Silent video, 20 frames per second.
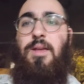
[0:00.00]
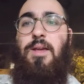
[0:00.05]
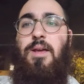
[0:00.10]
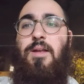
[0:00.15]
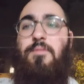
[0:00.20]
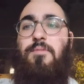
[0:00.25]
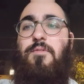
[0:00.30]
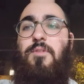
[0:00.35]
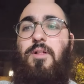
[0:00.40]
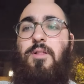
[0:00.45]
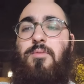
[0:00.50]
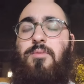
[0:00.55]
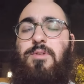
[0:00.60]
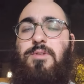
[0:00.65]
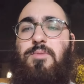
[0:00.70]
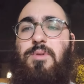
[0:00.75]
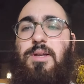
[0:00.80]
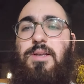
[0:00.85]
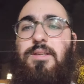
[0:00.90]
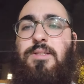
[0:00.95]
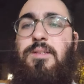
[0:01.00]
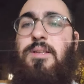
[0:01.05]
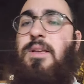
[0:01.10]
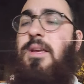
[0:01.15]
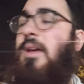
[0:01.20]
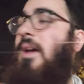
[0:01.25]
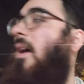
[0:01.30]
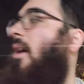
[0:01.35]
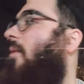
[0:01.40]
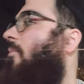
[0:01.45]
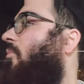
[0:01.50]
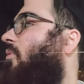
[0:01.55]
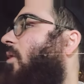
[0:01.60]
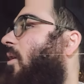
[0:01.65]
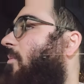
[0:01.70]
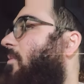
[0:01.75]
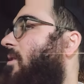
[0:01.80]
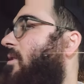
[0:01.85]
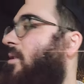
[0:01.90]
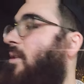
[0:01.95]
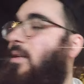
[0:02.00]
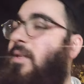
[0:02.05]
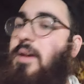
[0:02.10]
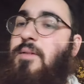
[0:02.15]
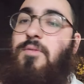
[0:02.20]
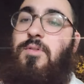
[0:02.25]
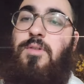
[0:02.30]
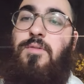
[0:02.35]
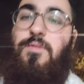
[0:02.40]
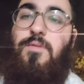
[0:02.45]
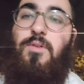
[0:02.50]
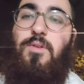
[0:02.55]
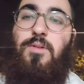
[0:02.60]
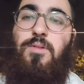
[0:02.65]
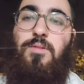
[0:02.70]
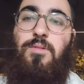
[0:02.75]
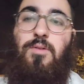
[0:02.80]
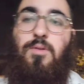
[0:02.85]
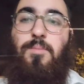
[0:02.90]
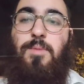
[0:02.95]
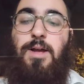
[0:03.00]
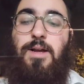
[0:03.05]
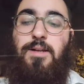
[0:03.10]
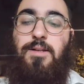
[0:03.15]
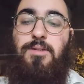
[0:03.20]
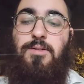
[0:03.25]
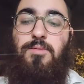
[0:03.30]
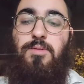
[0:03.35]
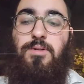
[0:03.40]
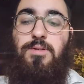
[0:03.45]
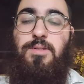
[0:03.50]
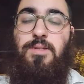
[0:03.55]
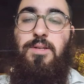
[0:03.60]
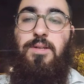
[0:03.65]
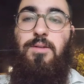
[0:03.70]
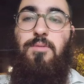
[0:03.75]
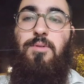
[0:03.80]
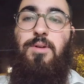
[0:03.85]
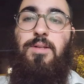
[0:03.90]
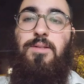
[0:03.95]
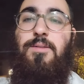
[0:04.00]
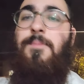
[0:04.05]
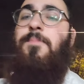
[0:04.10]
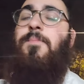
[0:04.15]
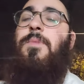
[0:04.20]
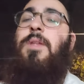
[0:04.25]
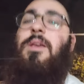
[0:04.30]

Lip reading: and follow His ways and promise to never go back into our sinning ways.